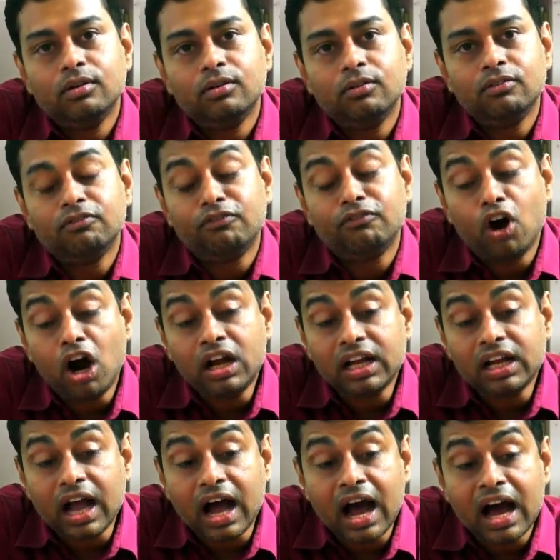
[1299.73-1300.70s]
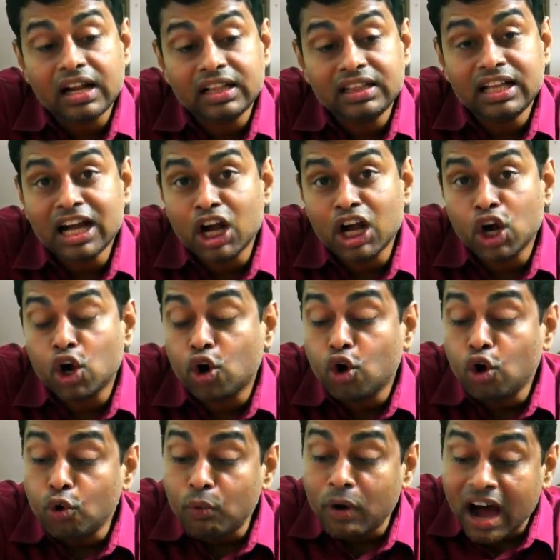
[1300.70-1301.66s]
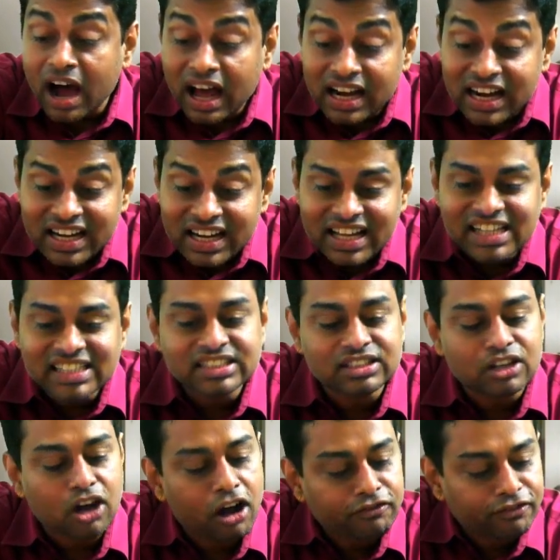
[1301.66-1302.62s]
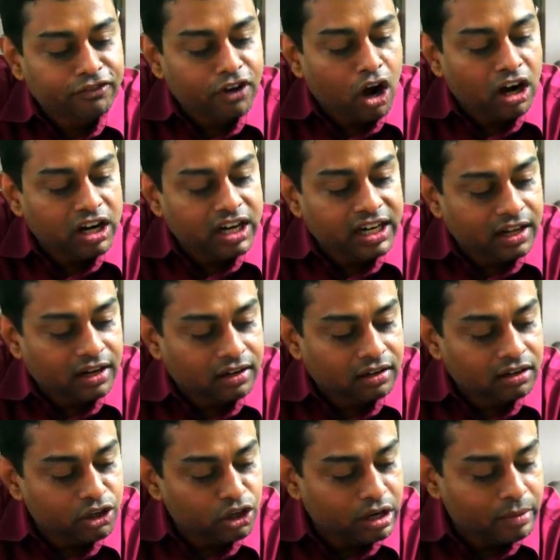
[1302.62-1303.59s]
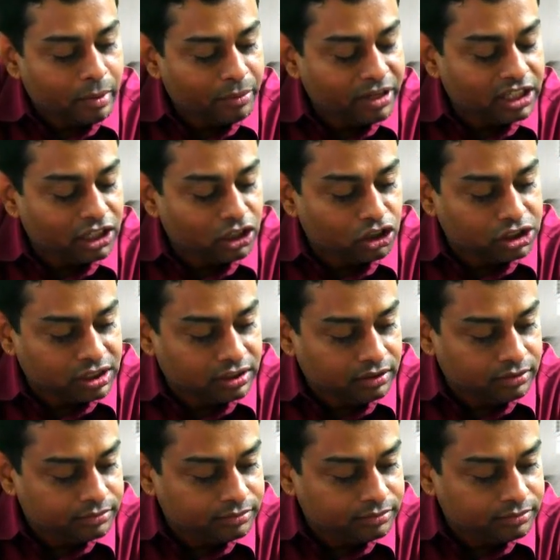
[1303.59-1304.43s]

what are the qualities of auditor? You remember that question?